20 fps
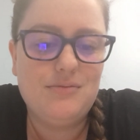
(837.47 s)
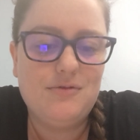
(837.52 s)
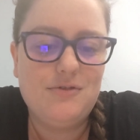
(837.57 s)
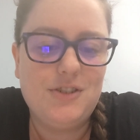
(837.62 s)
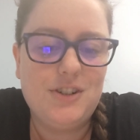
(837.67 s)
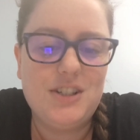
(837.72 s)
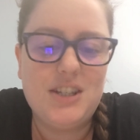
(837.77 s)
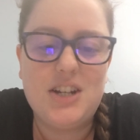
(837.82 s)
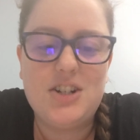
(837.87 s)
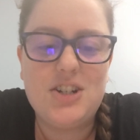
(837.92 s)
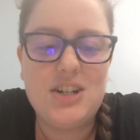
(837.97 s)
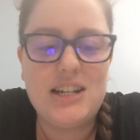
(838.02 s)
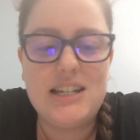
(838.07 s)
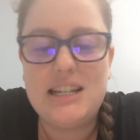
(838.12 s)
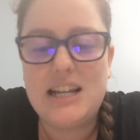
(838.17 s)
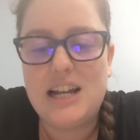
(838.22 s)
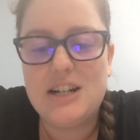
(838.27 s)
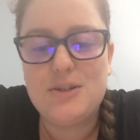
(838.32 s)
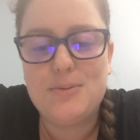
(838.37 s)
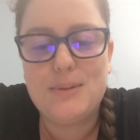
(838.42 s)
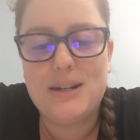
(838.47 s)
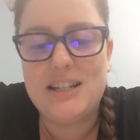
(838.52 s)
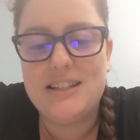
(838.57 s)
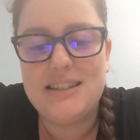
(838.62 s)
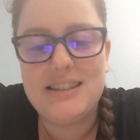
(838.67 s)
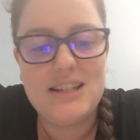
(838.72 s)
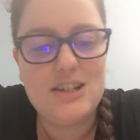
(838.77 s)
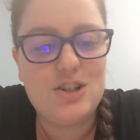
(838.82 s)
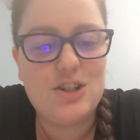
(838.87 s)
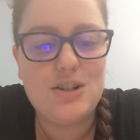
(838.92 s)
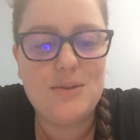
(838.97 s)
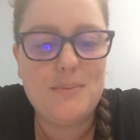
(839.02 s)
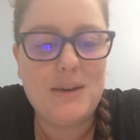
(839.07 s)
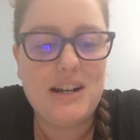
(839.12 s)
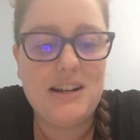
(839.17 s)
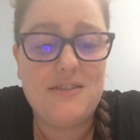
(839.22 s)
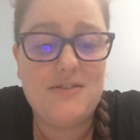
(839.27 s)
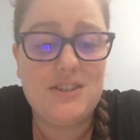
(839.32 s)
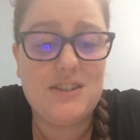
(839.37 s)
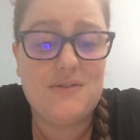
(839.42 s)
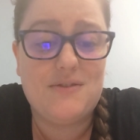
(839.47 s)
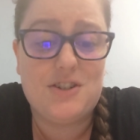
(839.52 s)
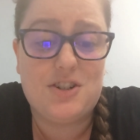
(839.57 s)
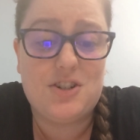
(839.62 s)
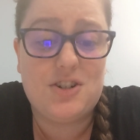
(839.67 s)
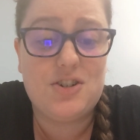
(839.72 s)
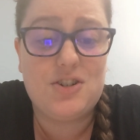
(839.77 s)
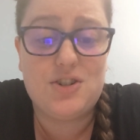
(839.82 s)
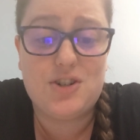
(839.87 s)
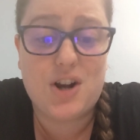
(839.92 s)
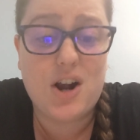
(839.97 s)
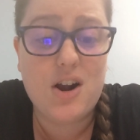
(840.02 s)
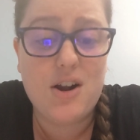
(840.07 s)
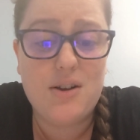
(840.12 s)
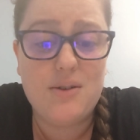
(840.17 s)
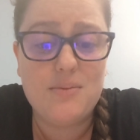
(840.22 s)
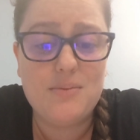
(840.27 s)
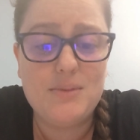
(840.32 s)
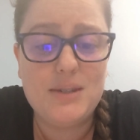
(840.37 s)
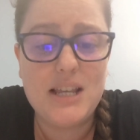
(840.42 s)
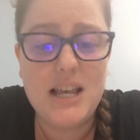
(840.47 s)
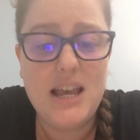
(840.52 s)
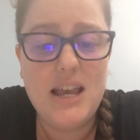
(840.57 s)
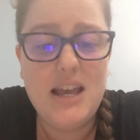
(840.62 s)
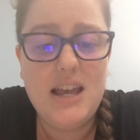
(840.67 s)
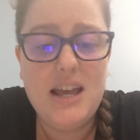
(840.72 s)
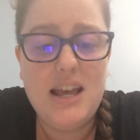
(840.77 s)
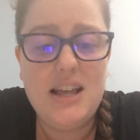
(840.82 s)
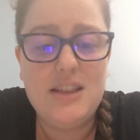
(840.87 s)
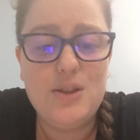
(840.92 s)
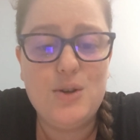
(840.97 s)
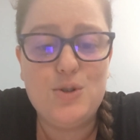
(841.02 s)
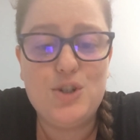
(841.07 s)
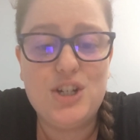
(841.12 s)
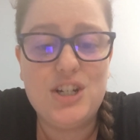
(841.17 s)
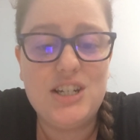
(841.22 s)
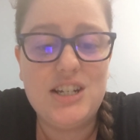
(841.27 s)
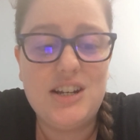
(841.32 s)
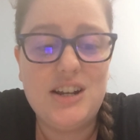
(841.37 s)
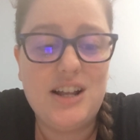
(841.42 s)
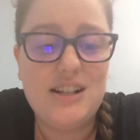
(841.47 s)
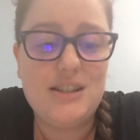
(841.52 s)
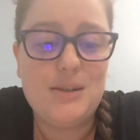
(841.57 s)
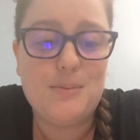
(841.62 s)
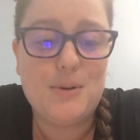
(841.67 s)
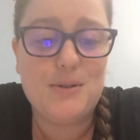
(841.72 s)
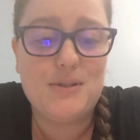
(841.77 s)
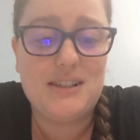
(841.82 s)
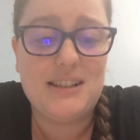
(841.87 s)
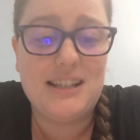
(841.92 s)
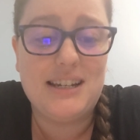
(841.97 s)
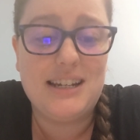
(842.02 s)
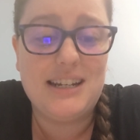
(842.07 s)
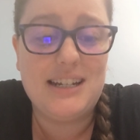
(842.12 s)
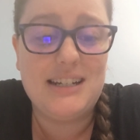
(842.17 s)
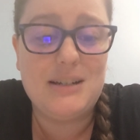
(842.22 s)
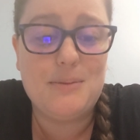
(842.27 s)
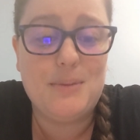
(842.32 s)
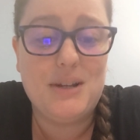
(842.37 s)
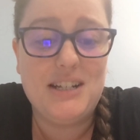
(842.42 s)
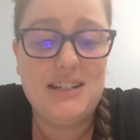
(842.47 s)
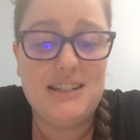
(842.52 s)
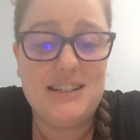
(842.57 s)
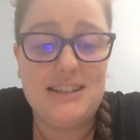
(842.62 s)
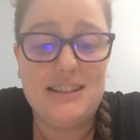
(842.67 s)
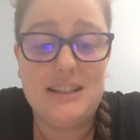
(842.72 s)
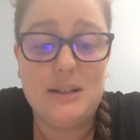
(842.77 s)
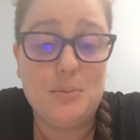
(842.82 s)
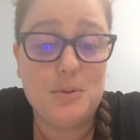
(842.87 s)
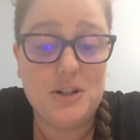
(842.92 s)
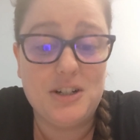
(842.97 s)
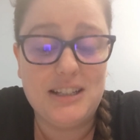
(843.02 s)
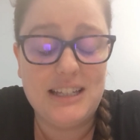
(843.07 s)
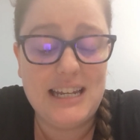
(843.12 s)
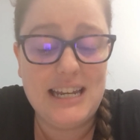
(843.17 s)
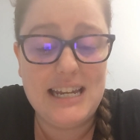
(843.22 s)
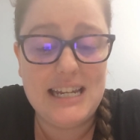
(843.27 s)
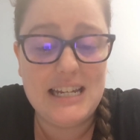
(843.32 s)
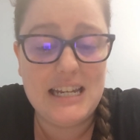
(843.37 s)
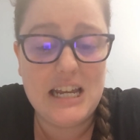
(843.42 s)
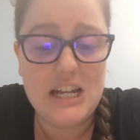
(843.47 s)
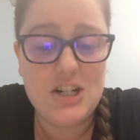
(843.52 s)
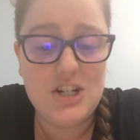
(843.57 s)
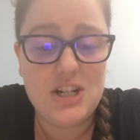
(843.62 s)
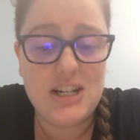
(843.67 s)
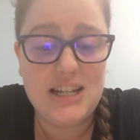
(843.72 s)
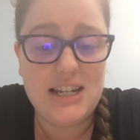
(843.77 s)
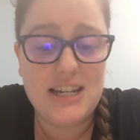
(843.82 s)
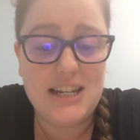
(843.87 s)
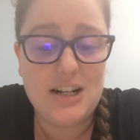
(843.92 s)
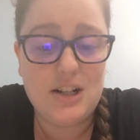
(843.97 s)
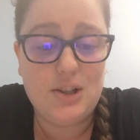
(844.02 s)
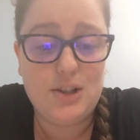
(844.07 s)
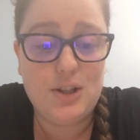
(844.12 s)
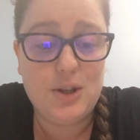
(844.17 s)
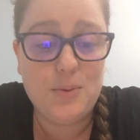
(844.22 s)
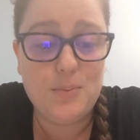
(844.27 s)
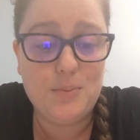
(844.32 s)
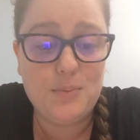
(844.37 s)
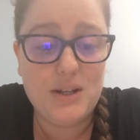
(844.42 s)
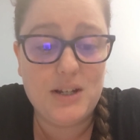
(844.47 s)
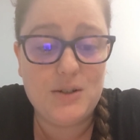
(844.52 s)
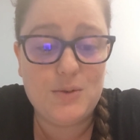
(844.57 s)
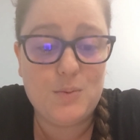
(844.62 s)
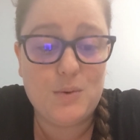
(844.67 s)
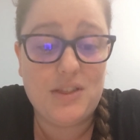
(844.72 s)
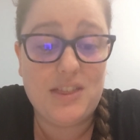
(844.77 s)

For such an attachment as this, she might have sufficient charms, and though she did not suppose Lydia to be deliberately engaging in an elopement